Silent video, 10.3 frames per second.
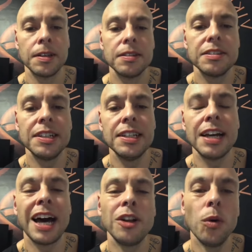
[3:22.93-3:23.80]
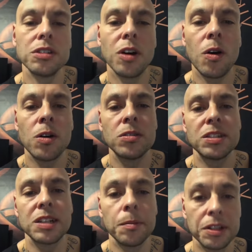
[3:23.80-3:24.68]
See, I know it's hard to
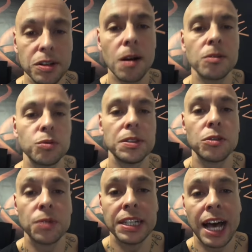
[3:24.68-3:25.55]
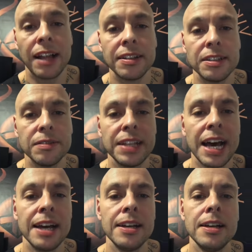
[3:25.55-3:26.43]
come to terms with the reality of
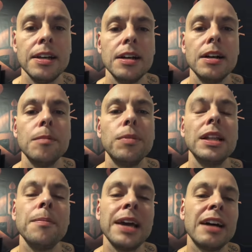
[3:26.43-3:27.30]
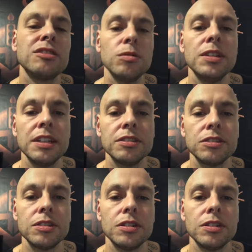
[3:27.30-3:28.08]
that. But let me ask you this.